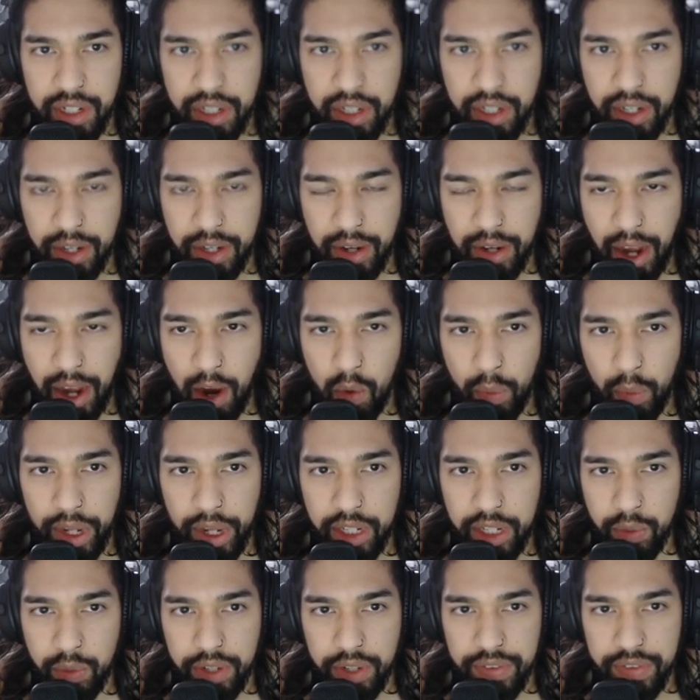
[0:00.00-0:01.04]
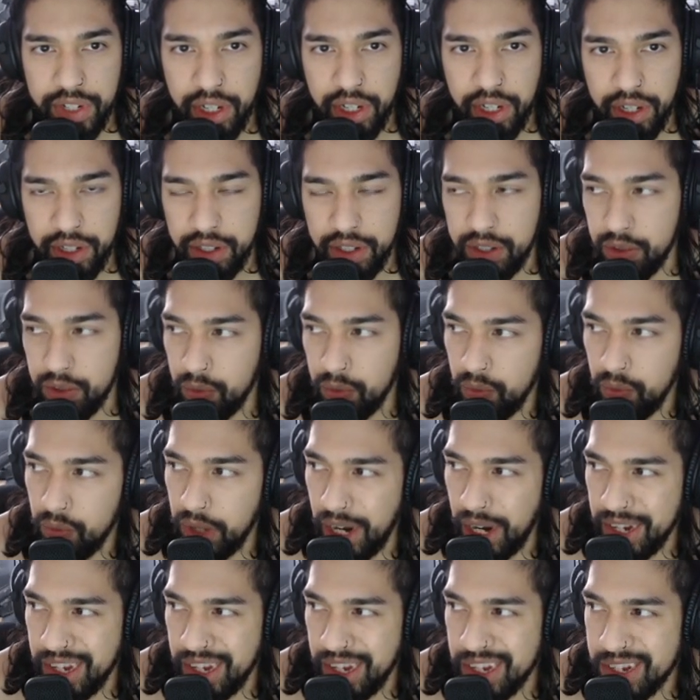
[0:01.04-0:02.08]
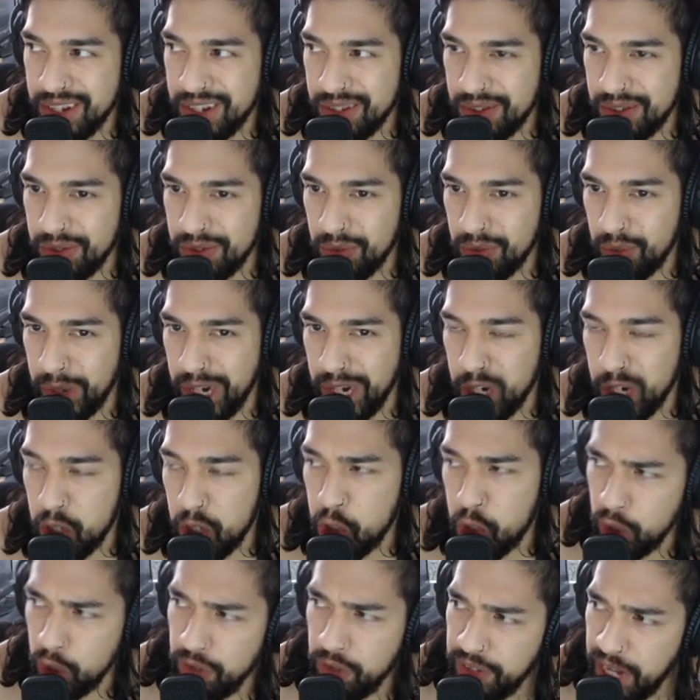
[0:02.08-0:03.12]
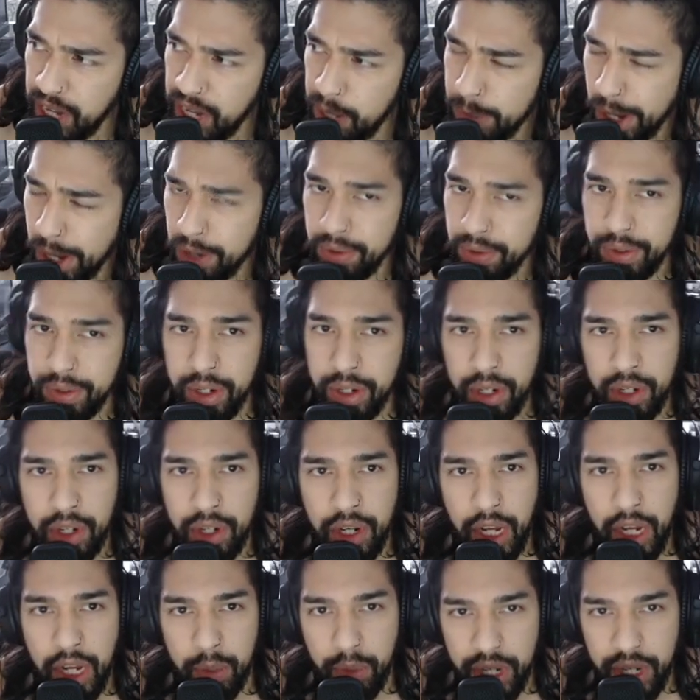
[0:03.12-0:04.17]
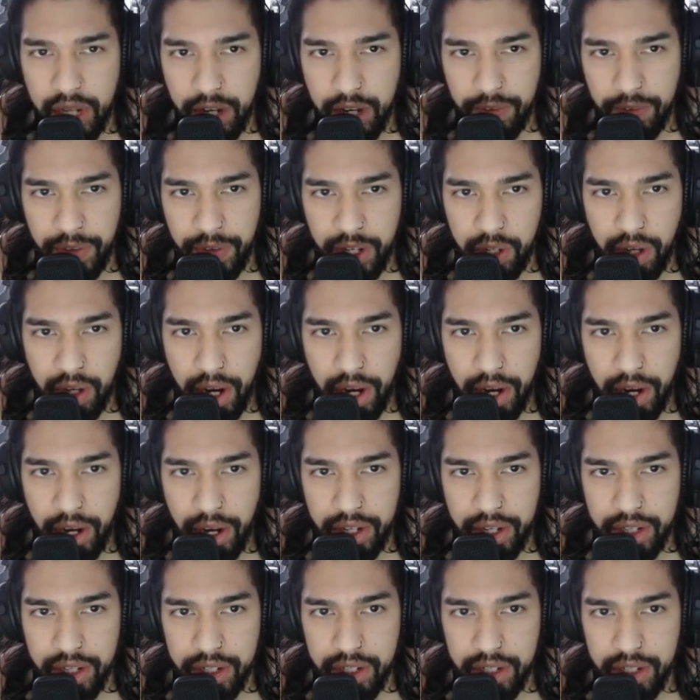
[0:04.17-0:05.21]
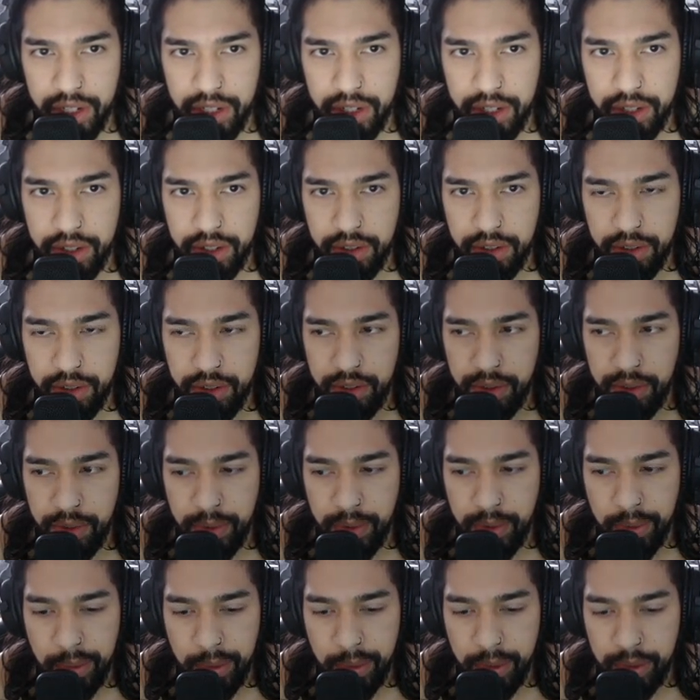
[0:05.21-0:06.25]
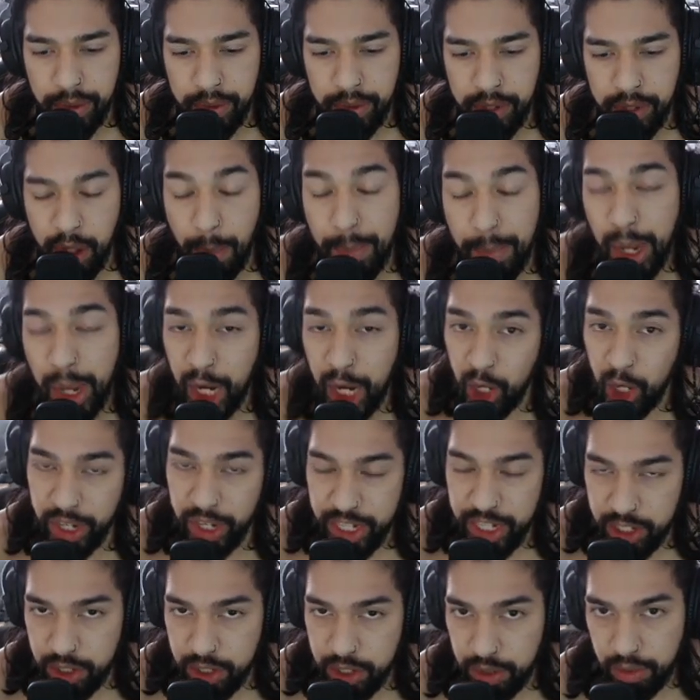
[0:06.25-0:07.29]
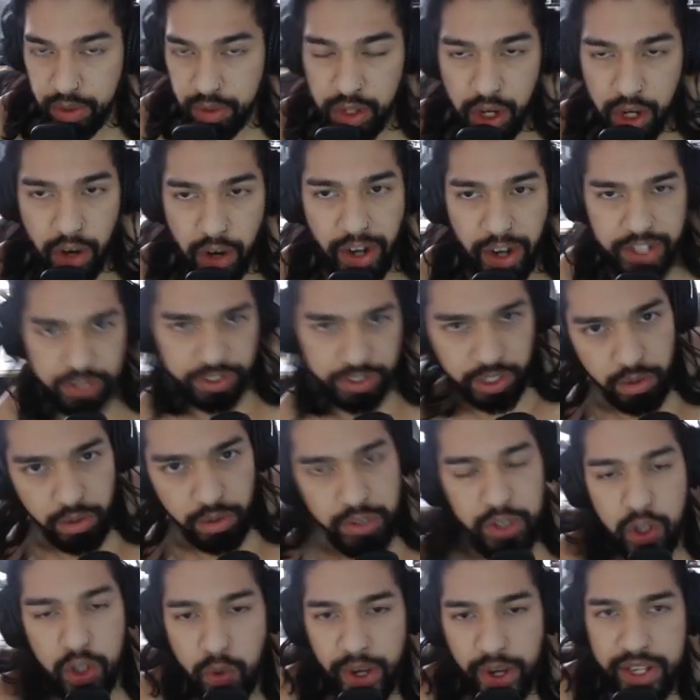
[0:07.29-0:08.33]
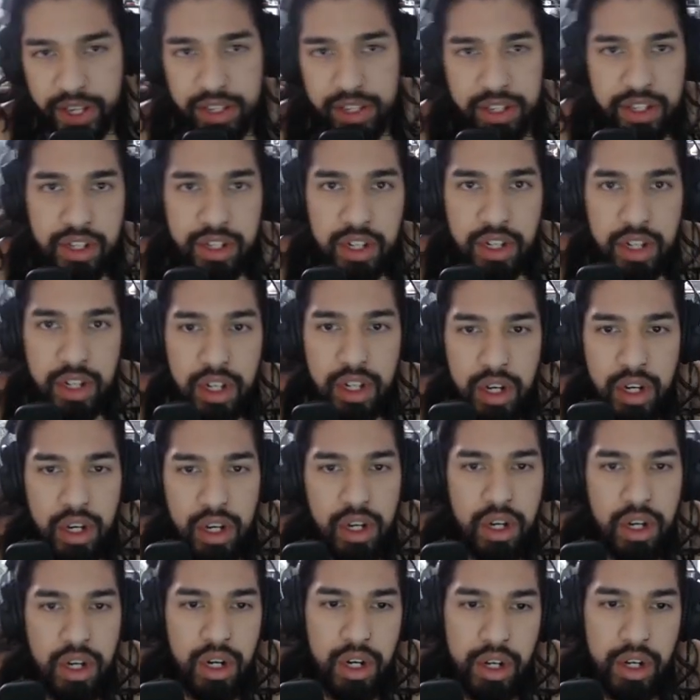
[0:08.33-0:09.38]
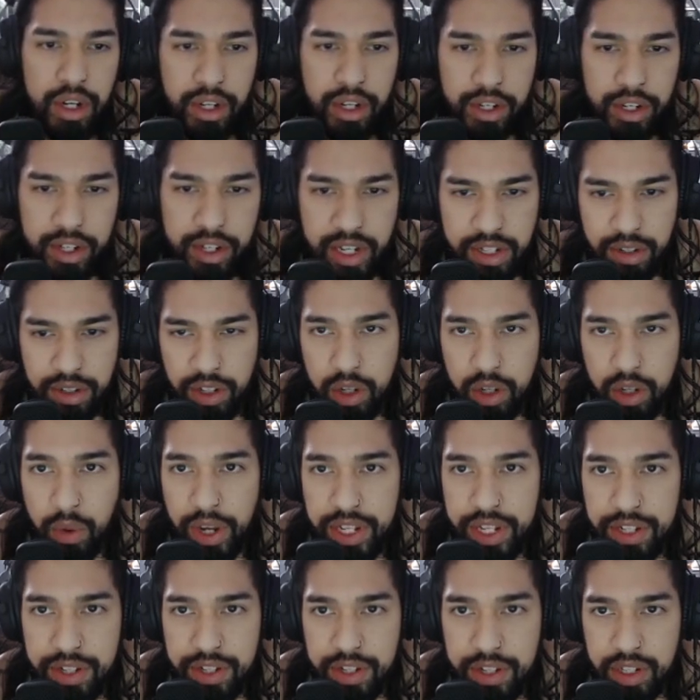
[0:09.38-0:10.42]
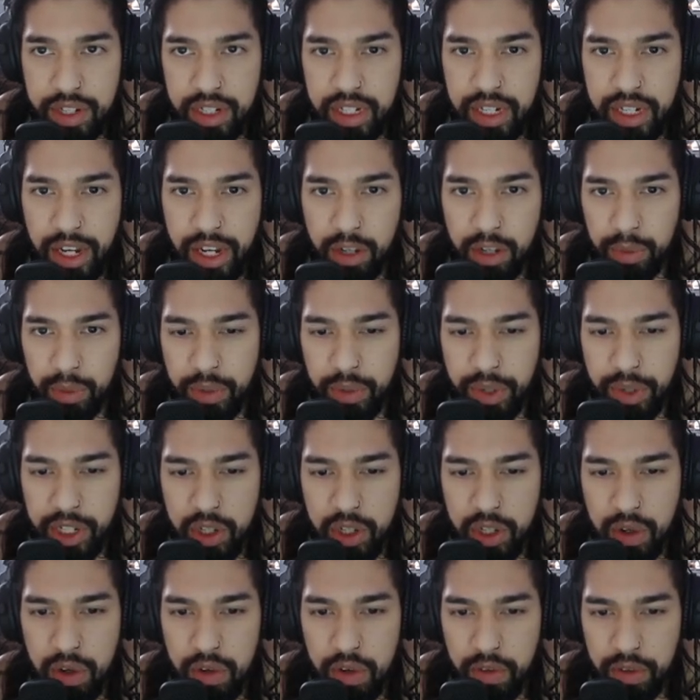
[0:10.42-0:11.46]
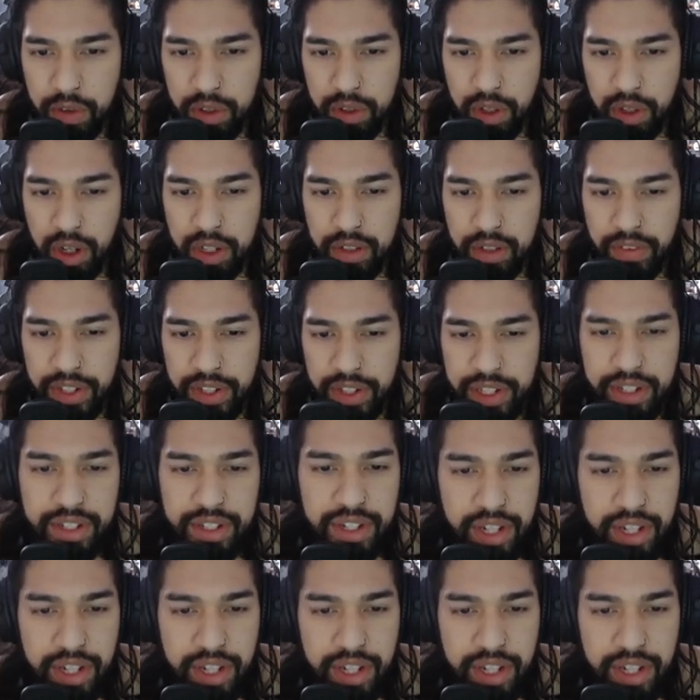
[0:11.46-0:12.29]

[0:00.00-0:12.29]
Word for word: and how well it would have done, I guess, when it should have came out, and what kind of figure I uh, compare it to. All right, so let's go into the quest. You guys know the quests. Uh, I don't really want to go over all of this.